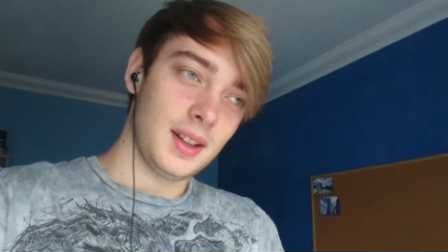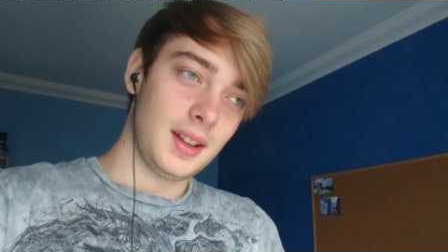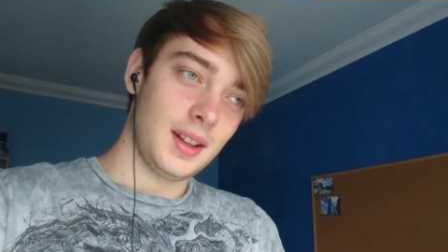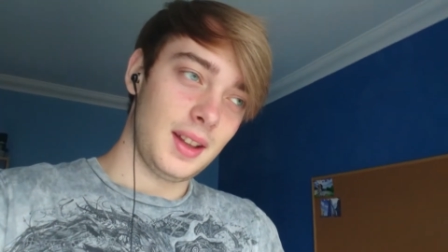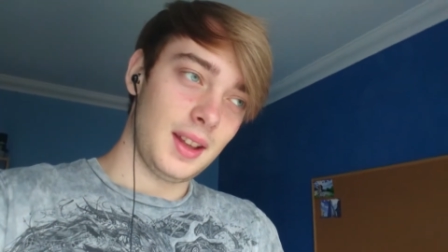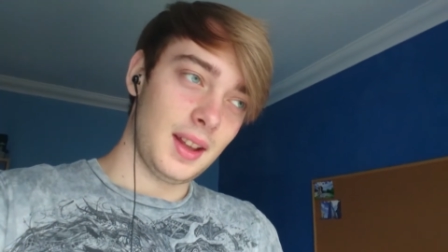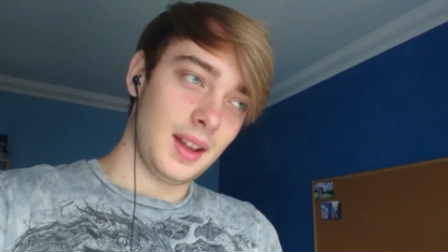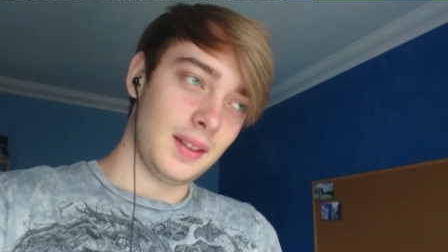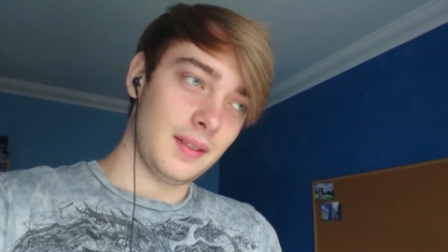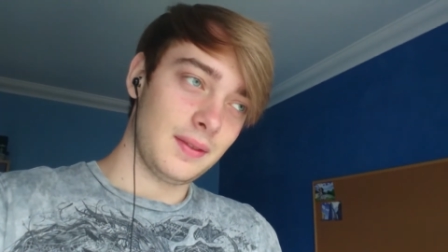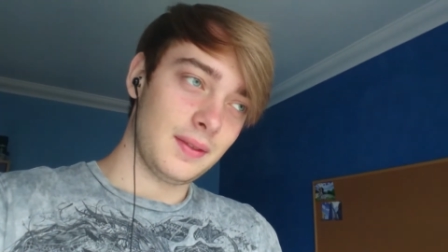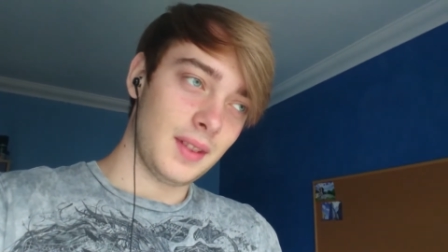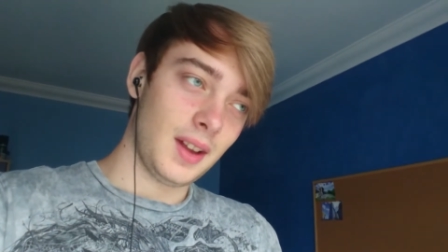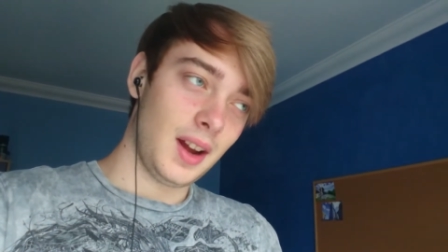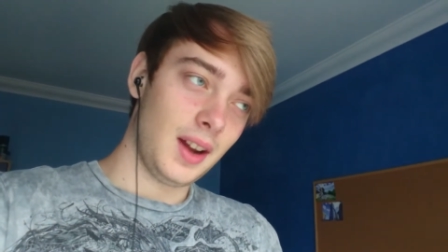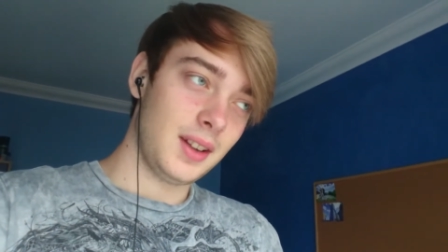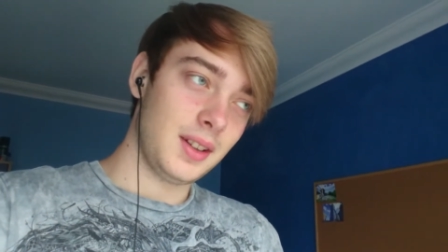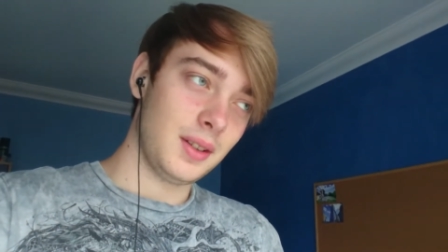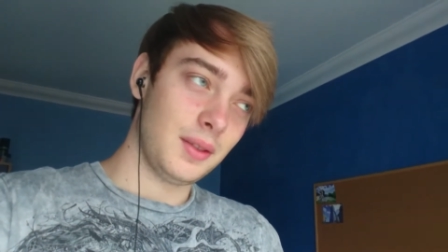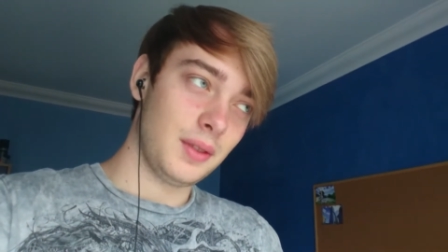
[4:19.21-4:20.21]
yeah, I
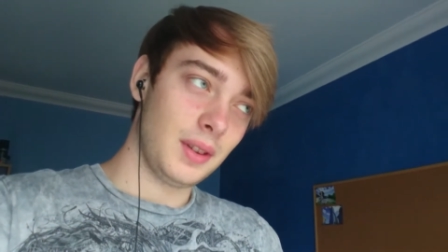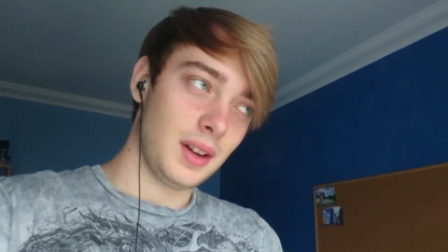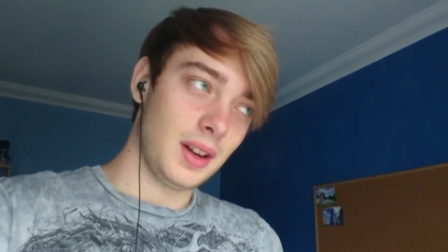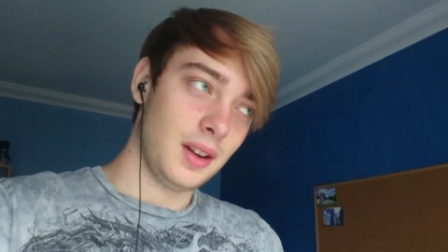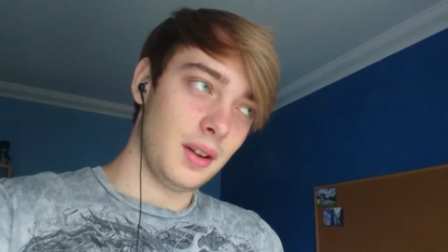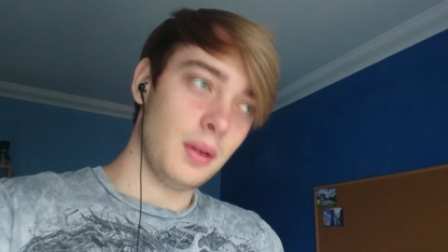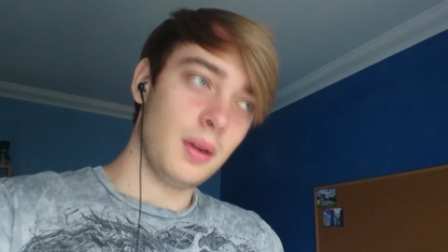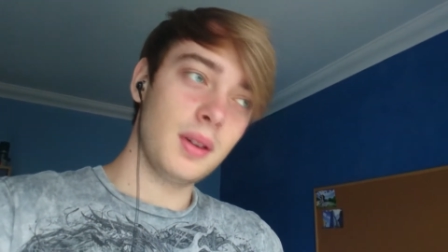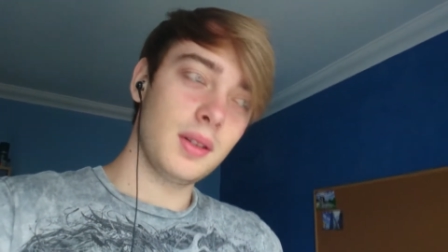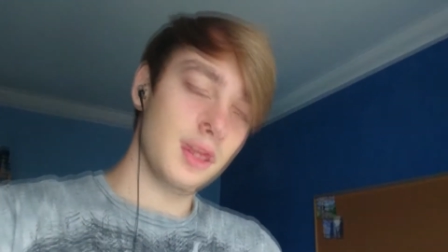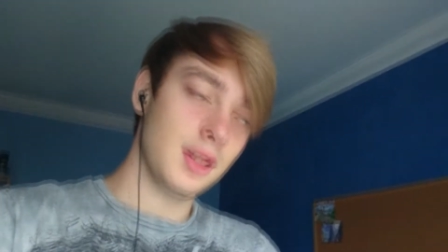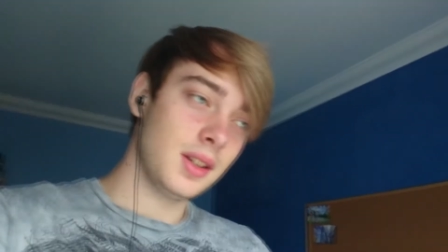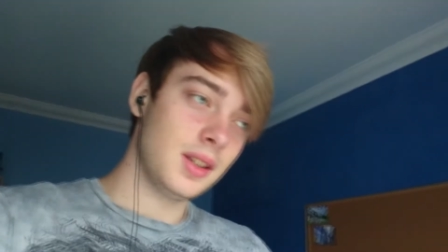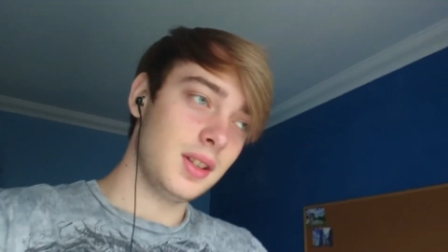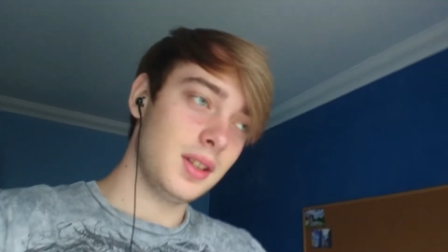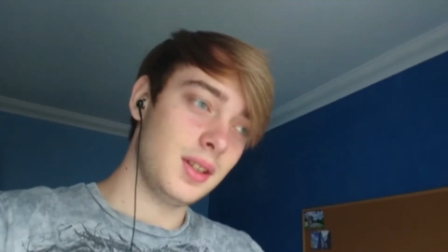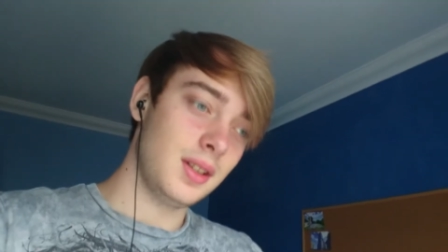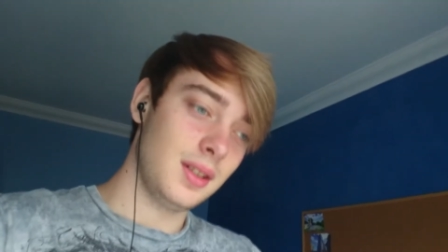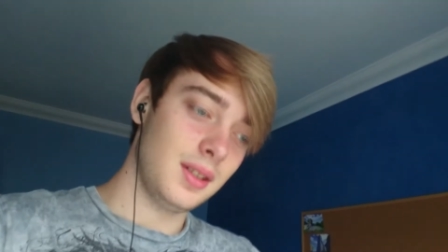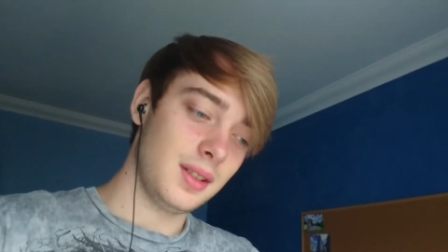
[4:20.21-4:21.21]
don't really know what I'm,
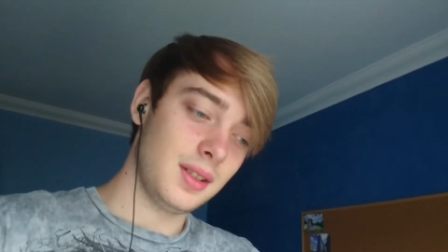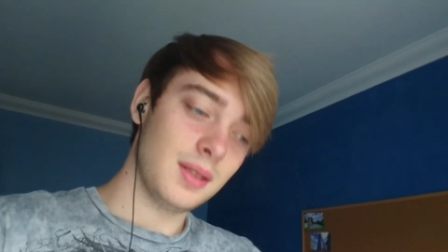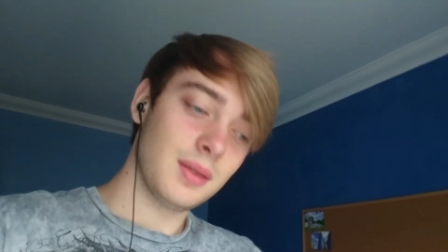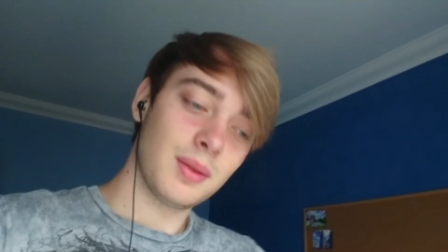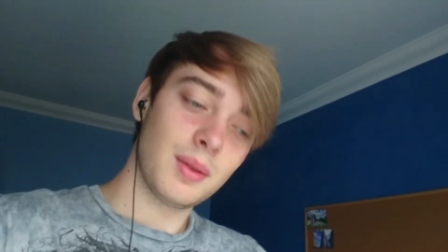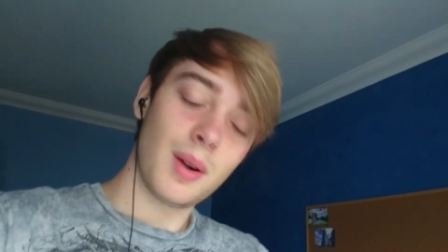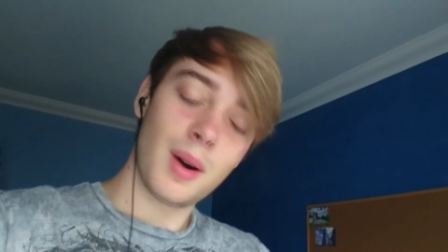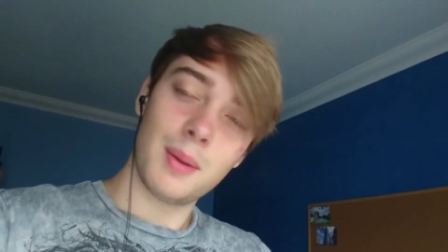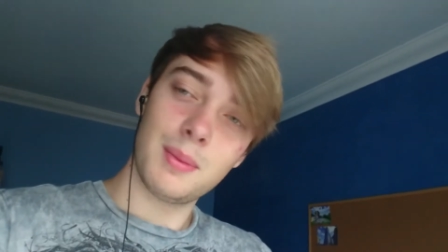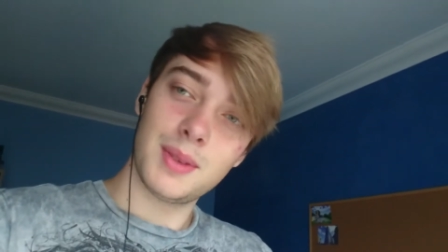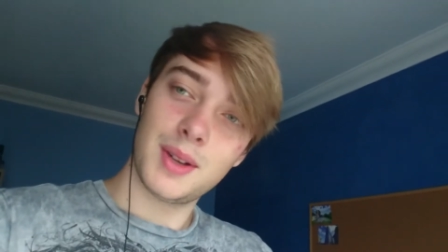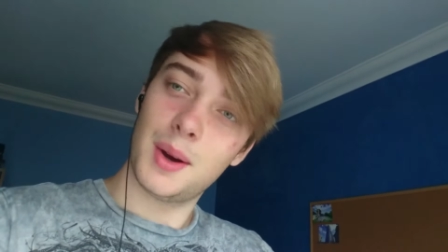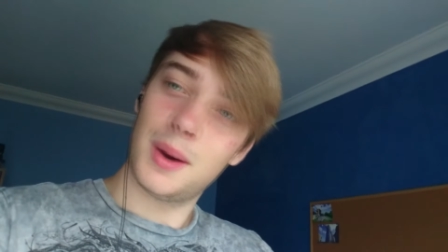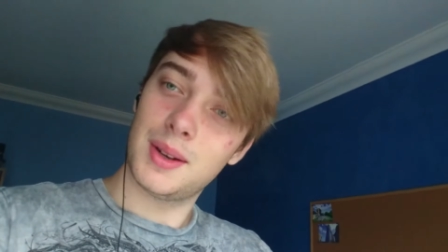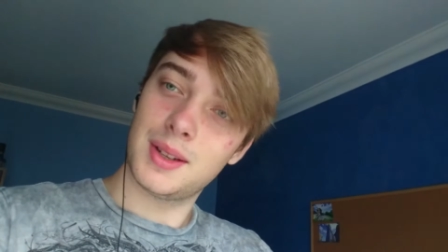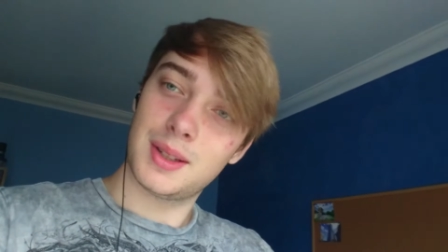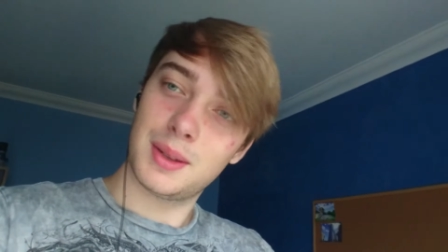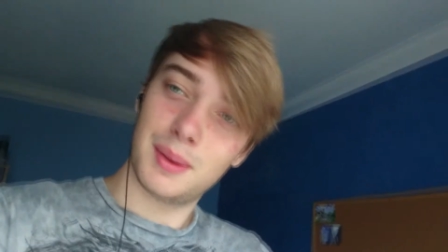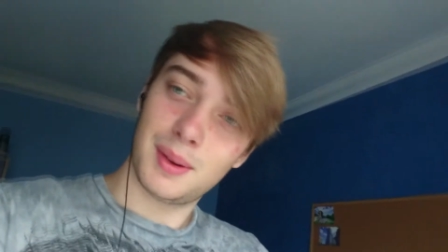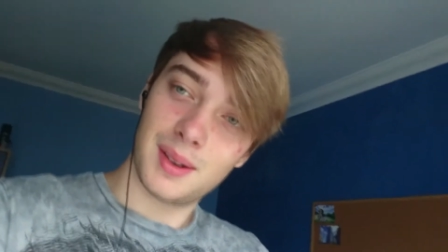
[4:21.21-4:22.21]
gonna, what I'm
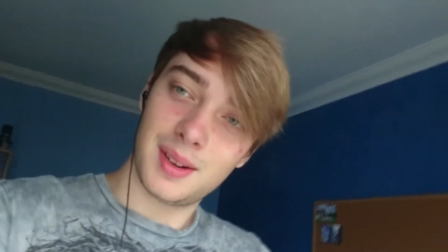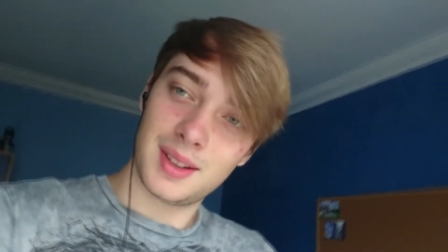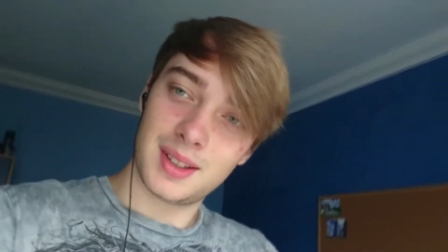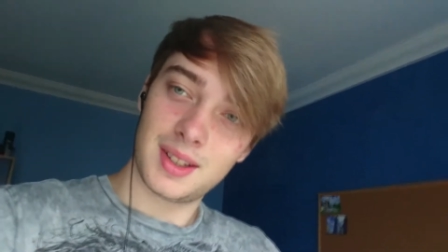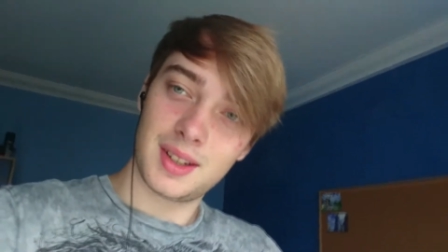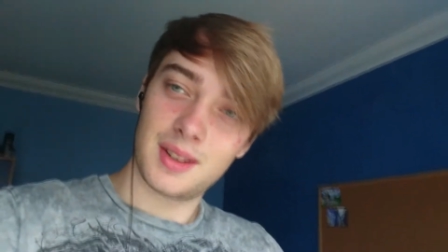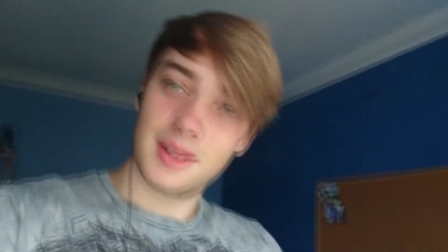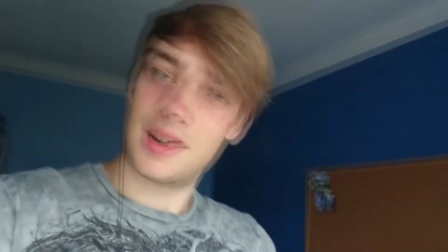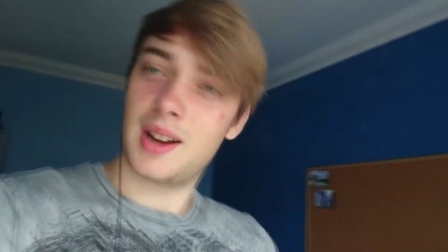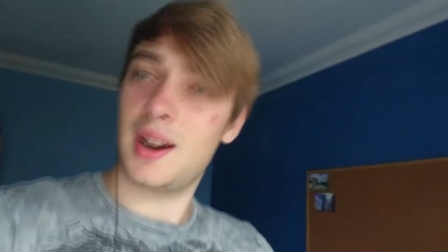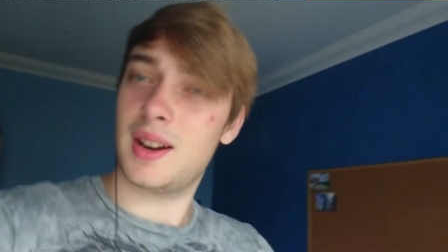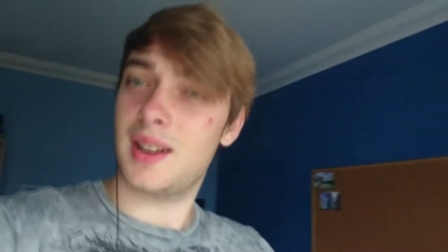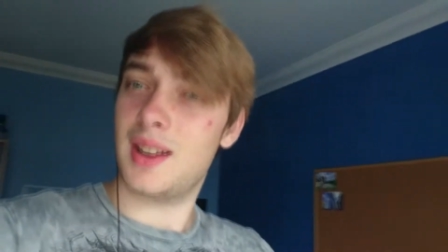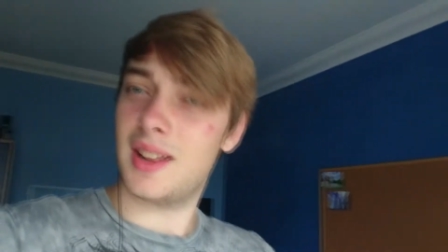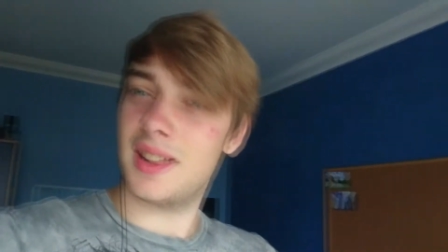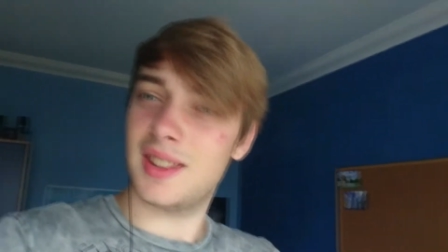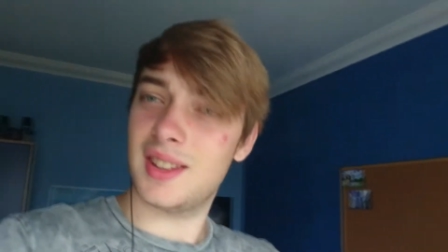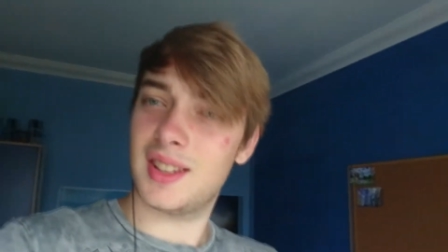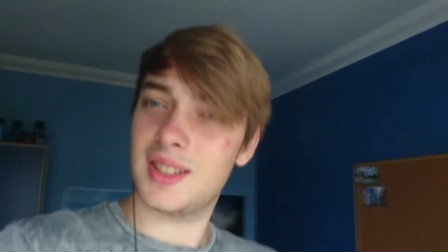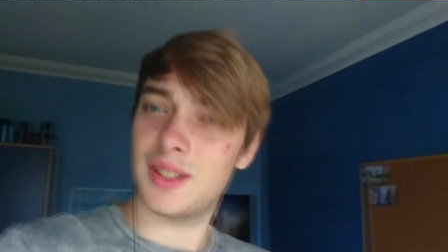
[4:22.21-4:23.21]
doing. To be honest, I don't know how to
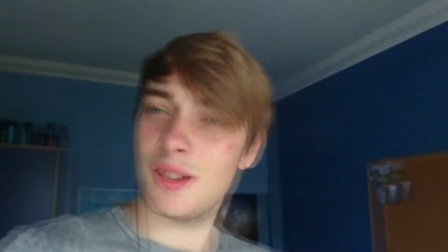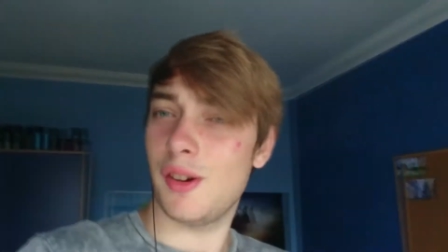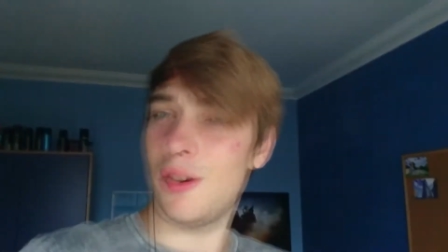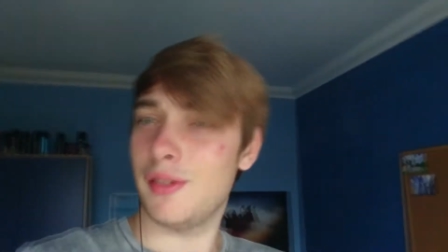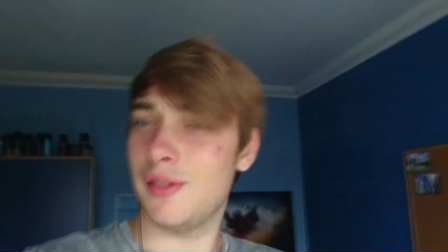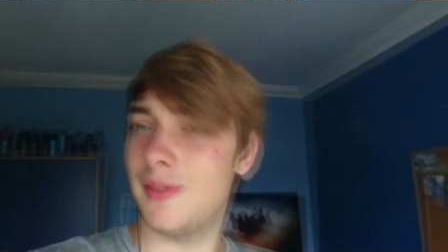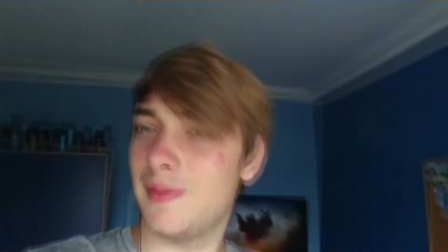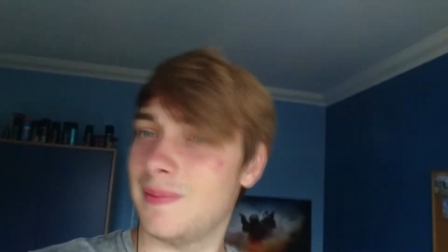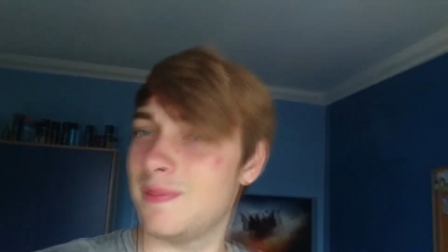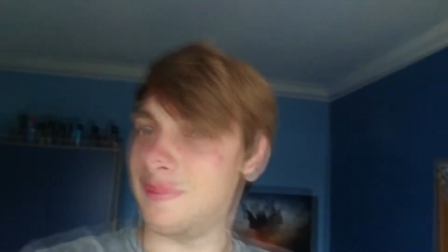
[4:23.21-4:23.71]
end this off.